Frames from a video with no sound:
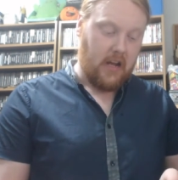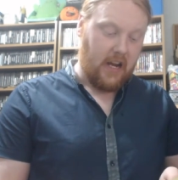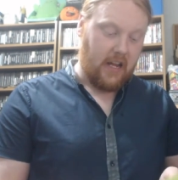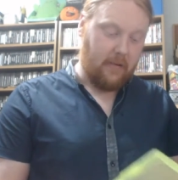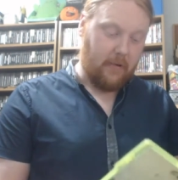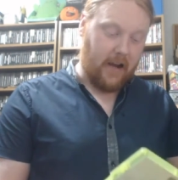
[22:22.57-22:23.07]

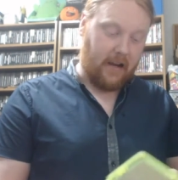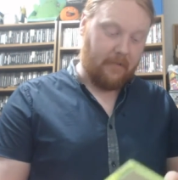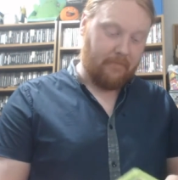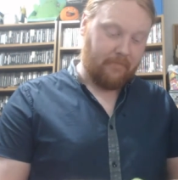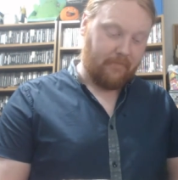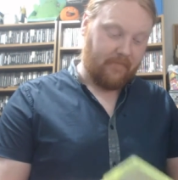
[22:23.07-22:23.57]
Either way,
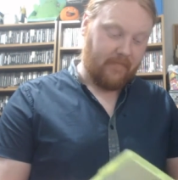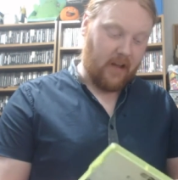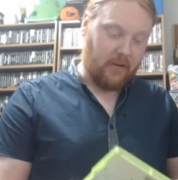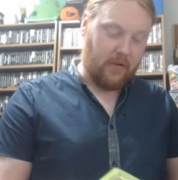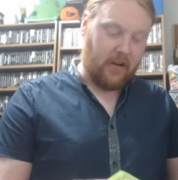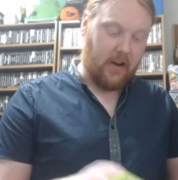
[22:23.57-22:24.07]
that
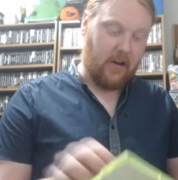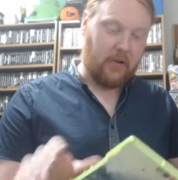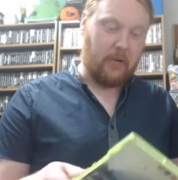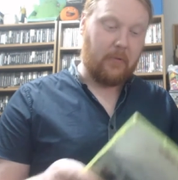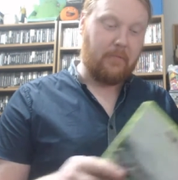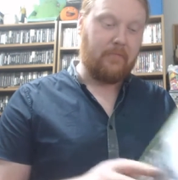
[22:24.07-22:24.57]
was pretty darn
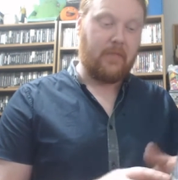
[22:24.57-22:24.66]
cool.